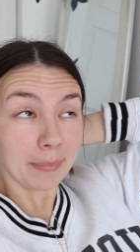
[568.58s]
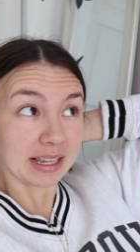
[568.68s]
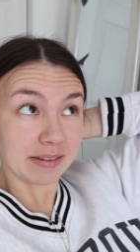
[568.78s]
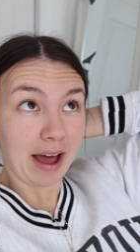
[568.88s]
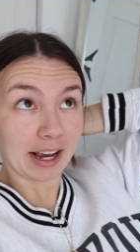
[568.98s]

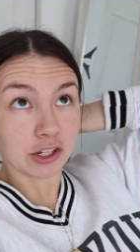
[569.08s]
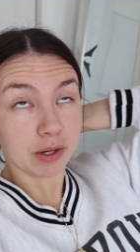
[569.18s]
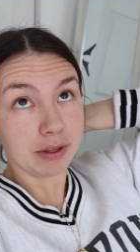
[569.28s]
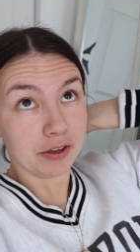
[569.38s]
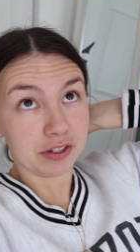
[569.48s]
because I've
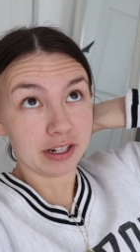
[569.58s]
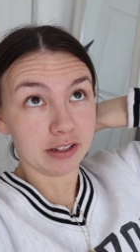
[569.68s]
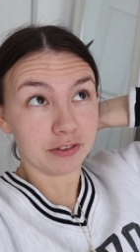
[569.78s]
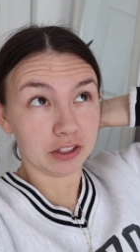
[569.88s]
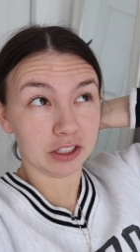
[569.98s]
actually been using
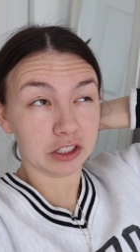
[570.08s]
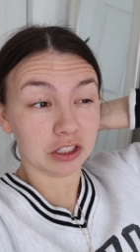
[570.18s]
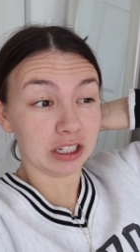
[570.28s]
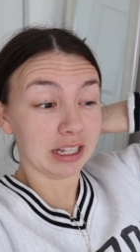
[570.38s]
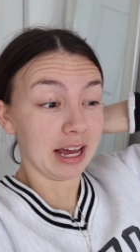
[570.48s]
it for
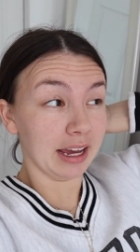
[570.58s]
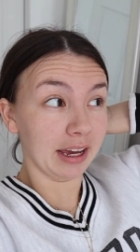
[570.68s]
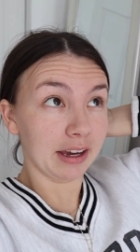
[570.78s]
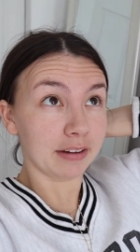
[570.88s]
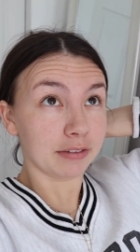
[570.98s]
literally
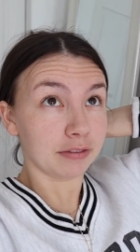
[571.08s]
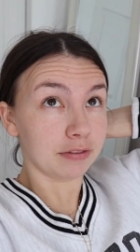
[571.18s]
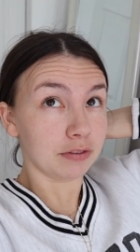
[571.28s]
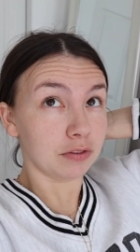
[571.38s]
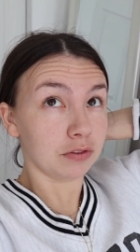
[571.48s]
like
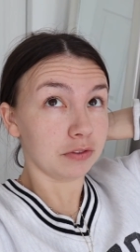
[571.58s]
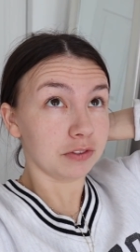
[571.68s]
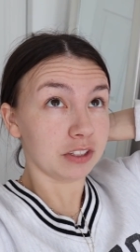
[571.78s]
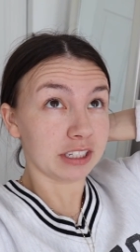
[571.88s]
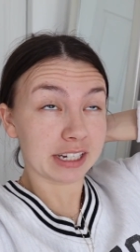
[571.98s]

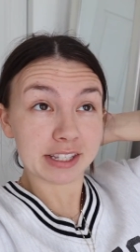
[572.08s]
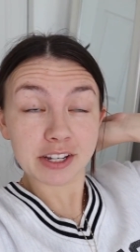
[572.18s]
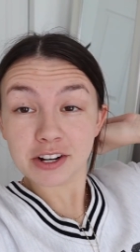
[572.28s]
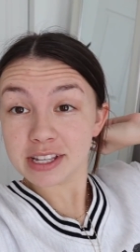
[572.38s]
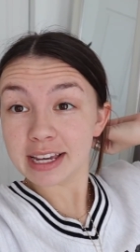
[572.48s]
six
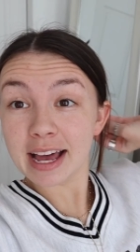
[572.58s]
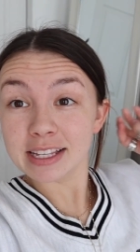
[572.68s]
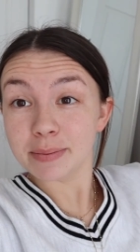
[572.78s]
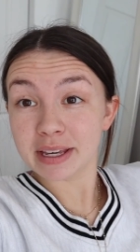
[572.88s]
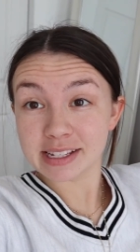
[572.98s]
years, I
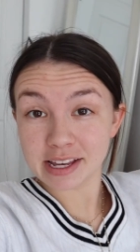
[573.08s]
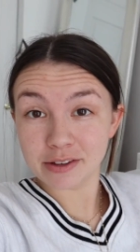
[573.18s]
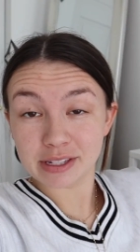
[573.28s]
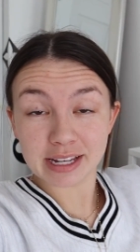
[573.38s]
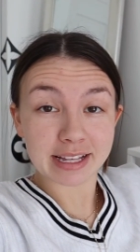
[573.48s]
guess, because I
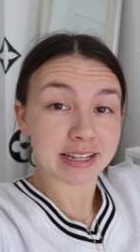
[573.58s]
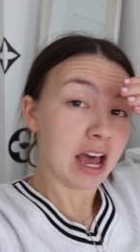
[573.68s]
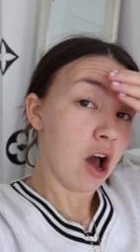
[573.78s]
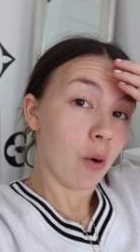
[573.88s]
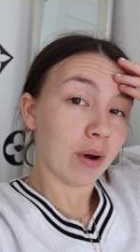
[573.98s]
used it
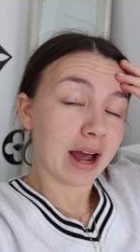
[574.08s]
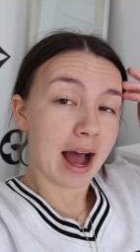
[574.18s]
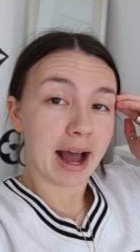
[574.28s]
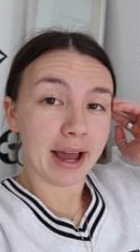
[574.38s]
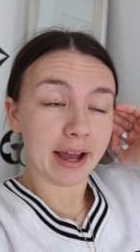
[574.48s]
when
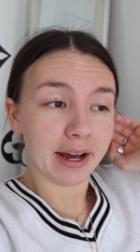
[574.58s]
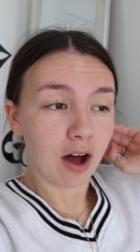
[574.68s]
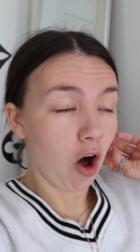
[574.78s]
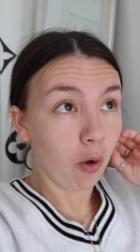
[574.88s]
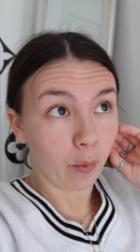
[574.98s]
I,
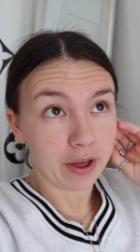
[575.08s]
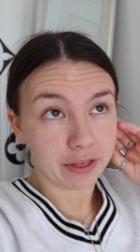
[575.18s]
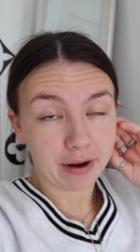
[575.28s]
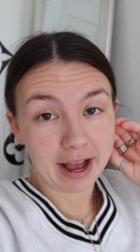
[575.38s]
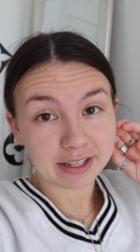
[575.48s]
all the way
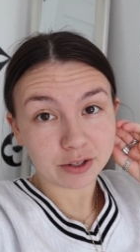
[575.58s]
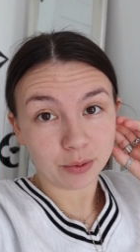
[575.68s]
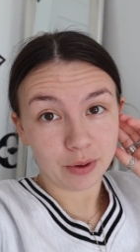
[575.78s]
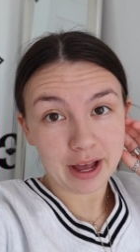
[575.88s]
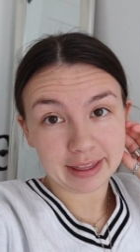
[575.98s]
through high
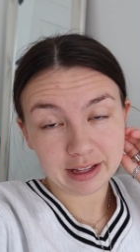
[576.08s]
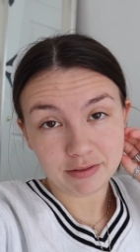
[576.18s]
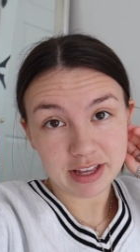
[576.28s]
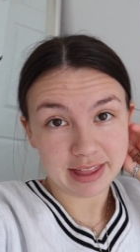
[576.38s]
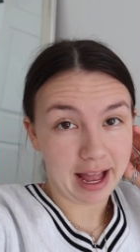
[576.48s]
school and
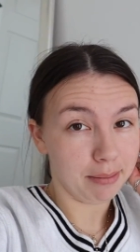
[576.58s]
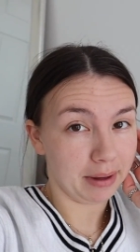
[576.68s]
loved it then.